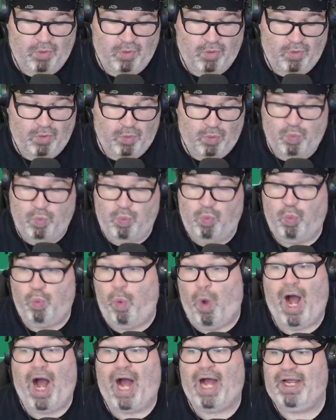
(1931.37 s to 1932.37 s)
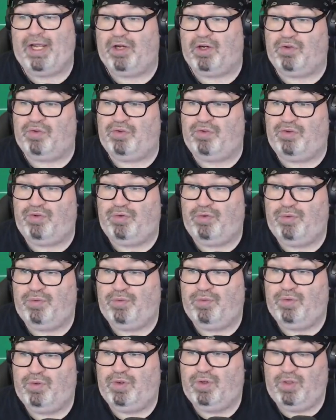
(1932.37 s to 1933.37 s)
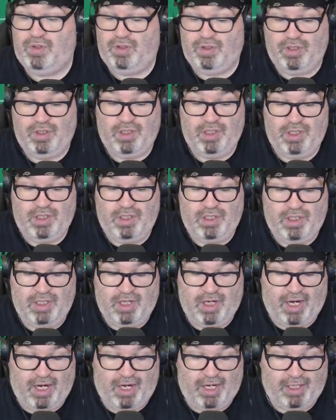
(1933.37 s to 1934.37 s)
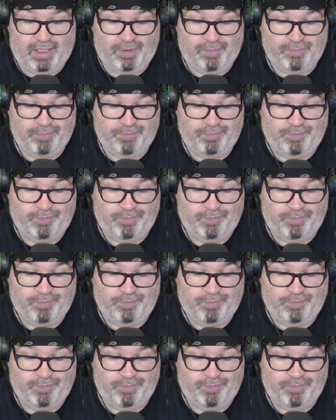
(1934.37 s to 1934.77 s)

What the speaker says: wild. But